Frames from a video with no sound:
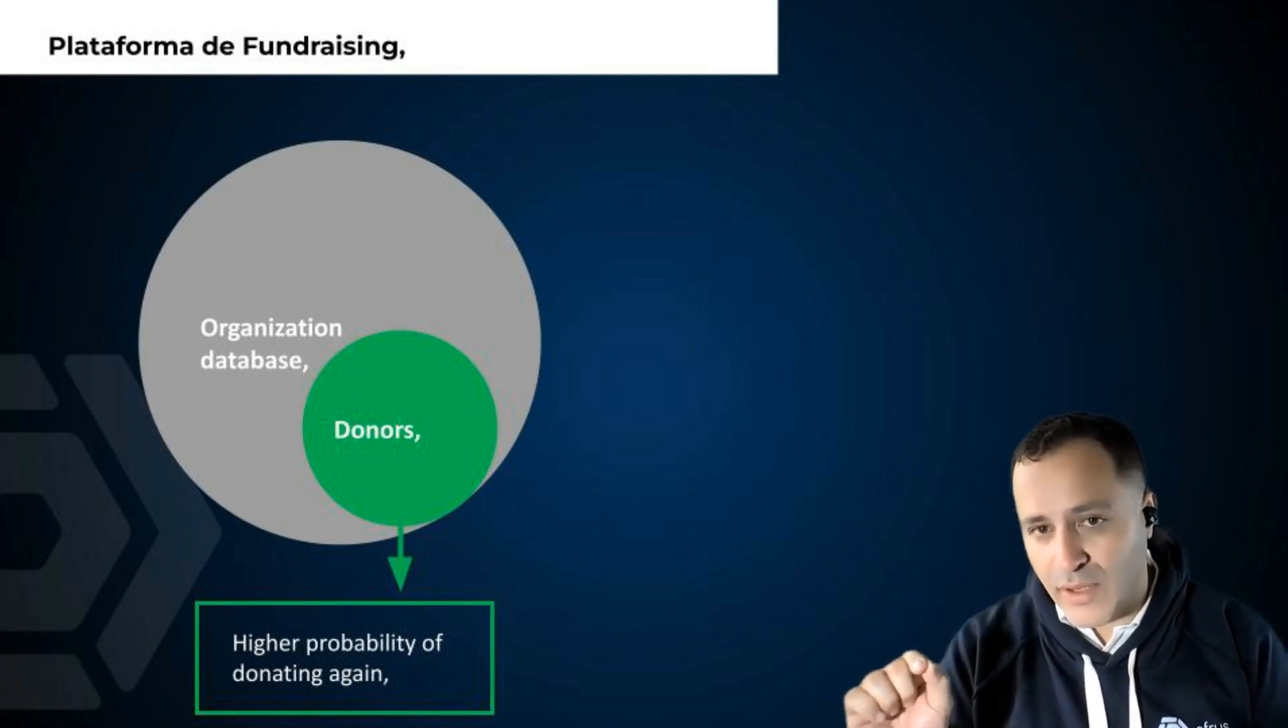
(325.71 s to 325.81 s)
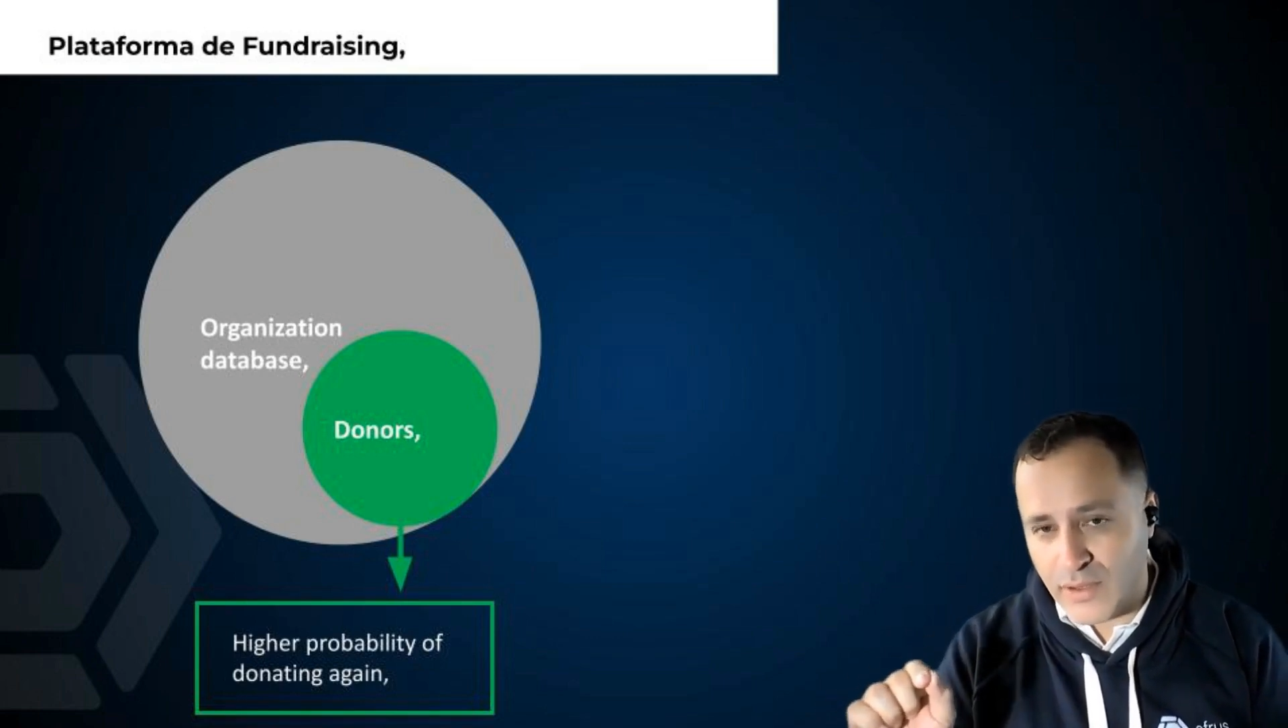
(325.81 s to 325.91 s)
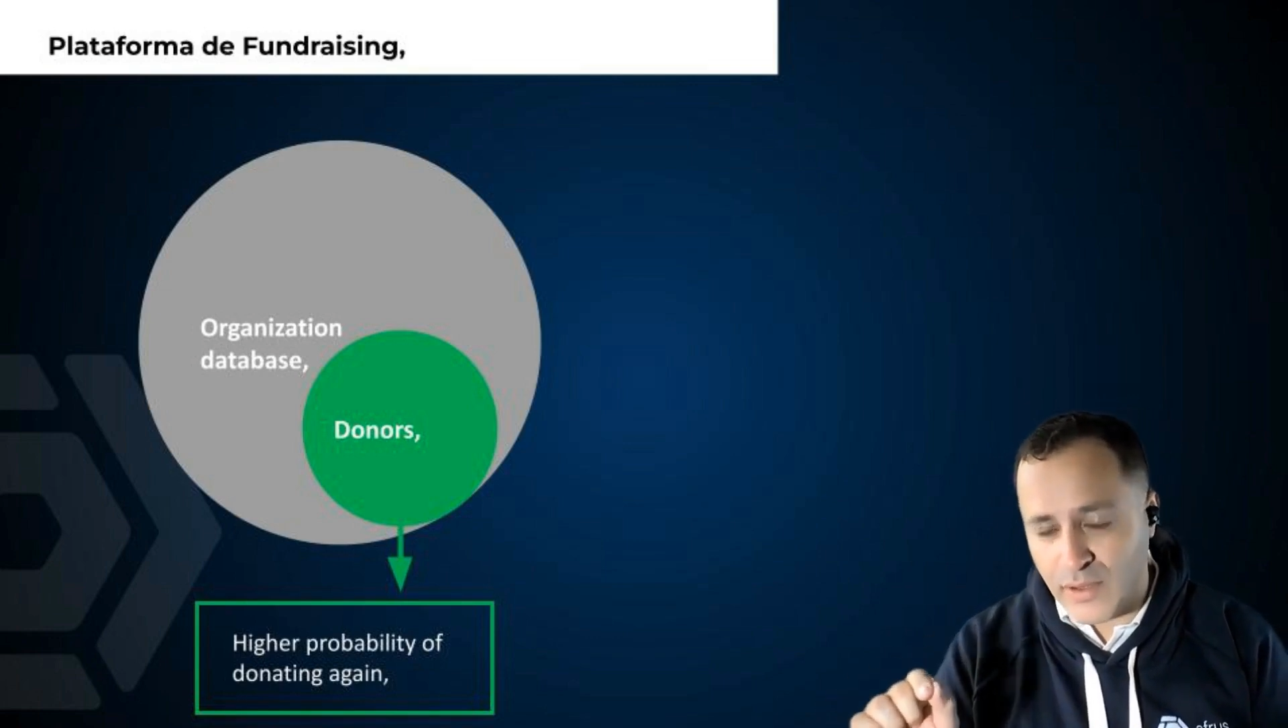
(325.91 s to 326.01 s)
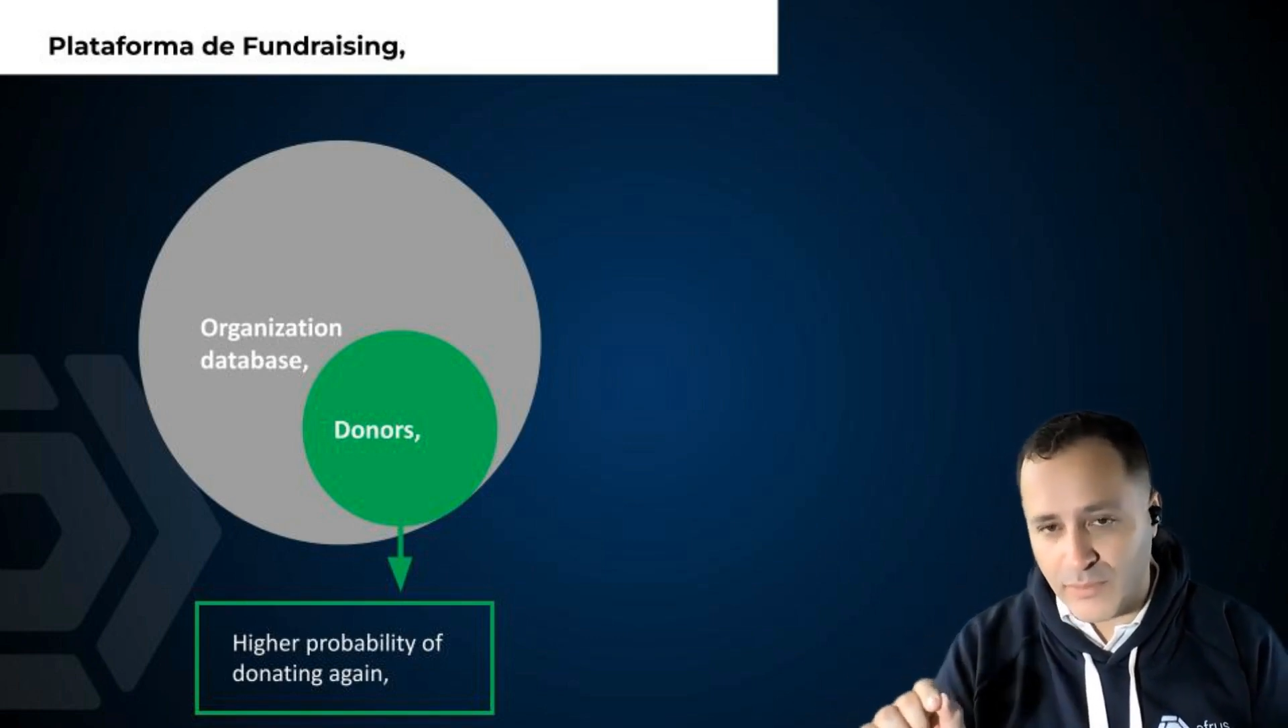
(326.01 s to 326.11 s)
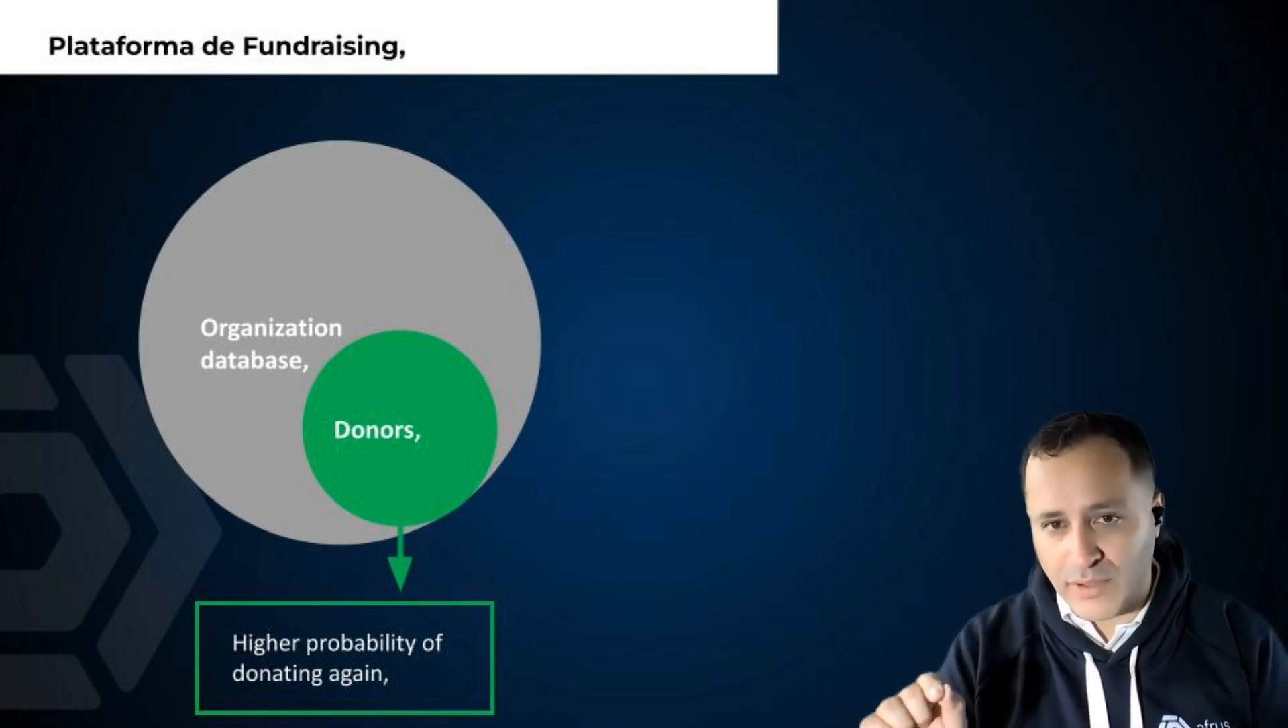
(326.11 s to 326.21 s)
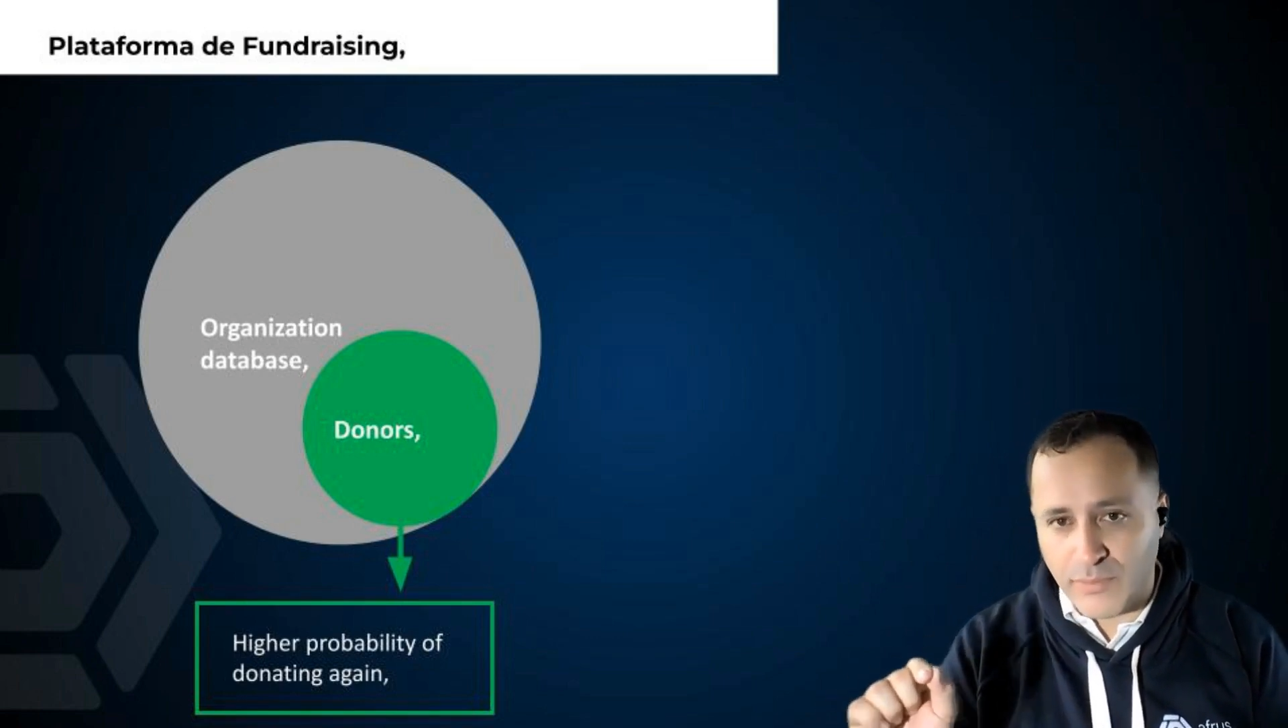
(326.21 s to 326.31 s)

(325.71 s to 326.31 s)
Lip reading: anonymous